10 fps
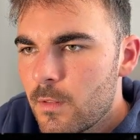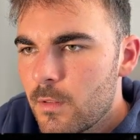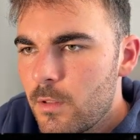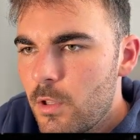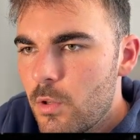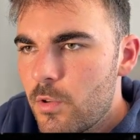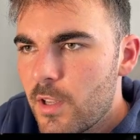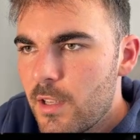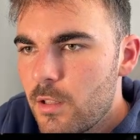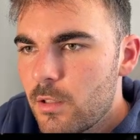You
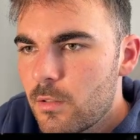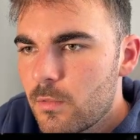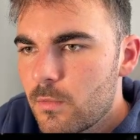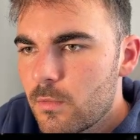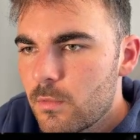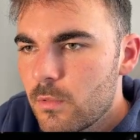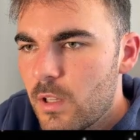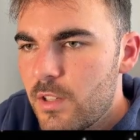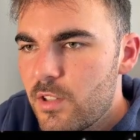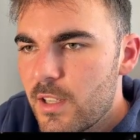take.
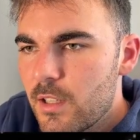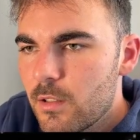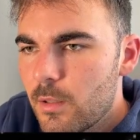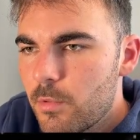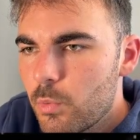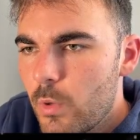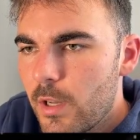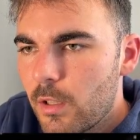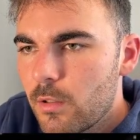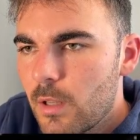I'd take. I'm just
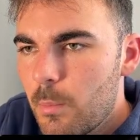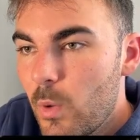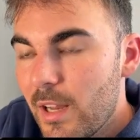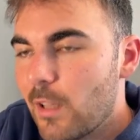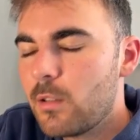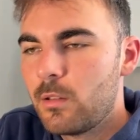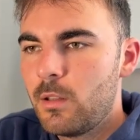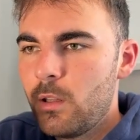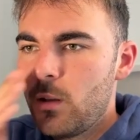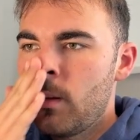winning. I'm winning.
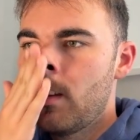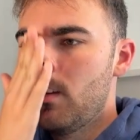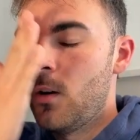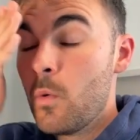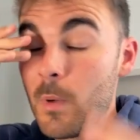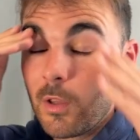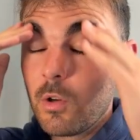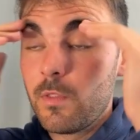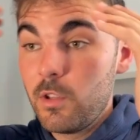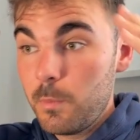Oh my
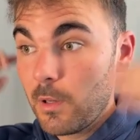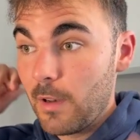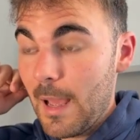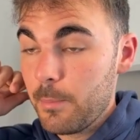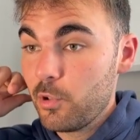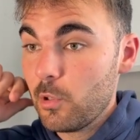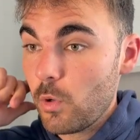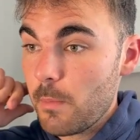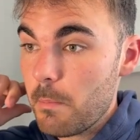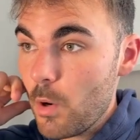god, this has been an absolute
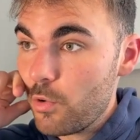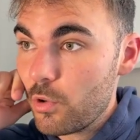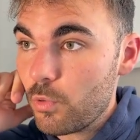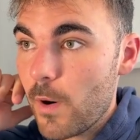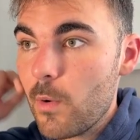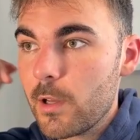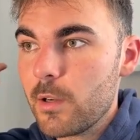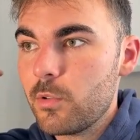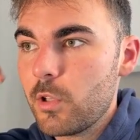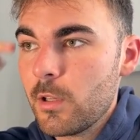emotional roller
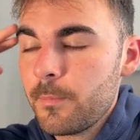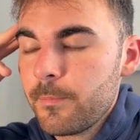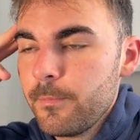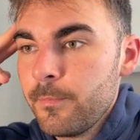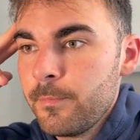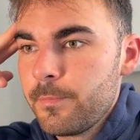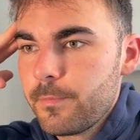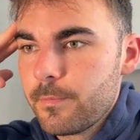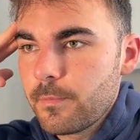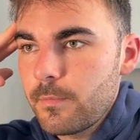coaster.
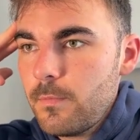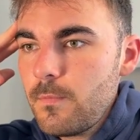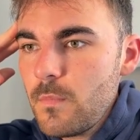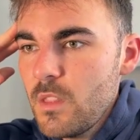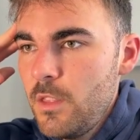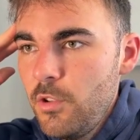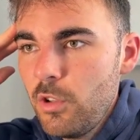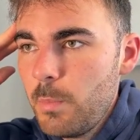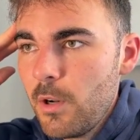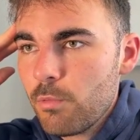This has
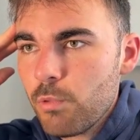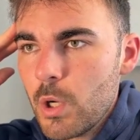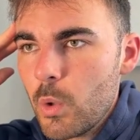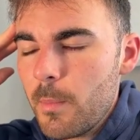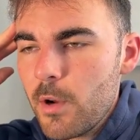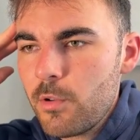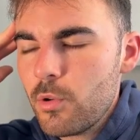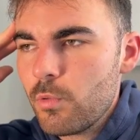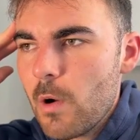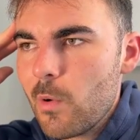been a real
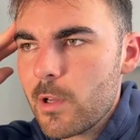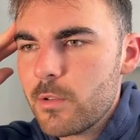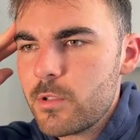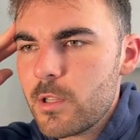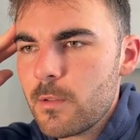emotional roller coaster.